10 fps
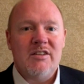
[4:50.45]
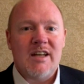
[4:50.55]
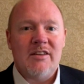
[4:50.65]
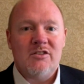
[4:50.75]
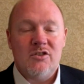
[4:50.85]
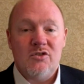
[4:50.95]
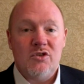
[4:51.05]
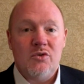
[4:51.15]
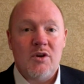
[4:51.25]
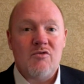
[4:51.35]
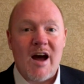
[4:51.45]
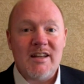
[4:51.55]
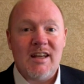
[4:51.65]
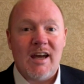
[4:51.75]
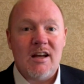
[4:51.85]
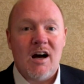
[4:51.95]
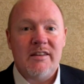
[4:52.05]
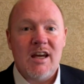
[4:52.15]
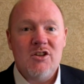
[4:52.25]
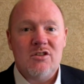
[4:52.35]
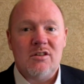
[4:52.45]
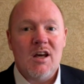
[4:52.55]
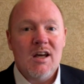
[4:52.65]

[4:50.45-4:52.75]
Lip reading: intent to eradicate our nation.